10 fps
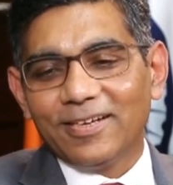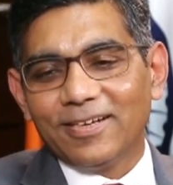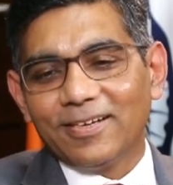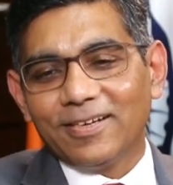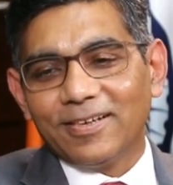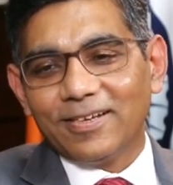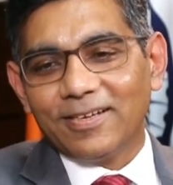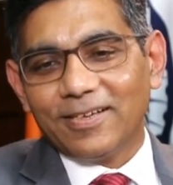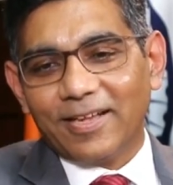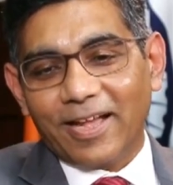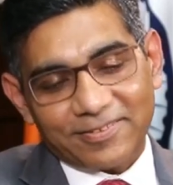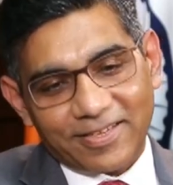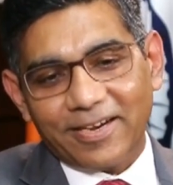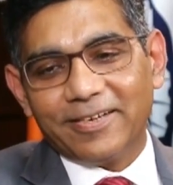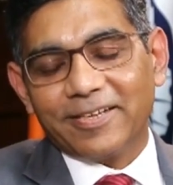
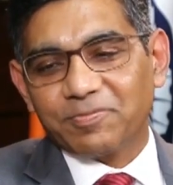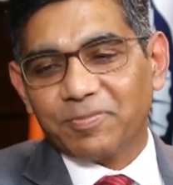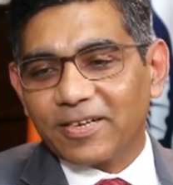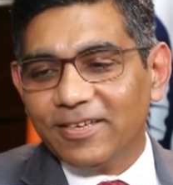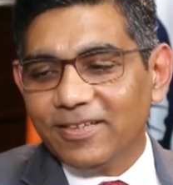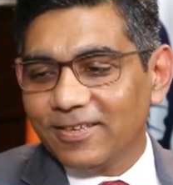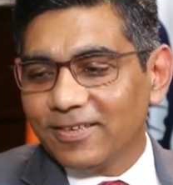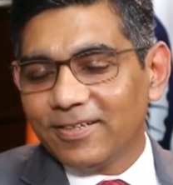as I had expected.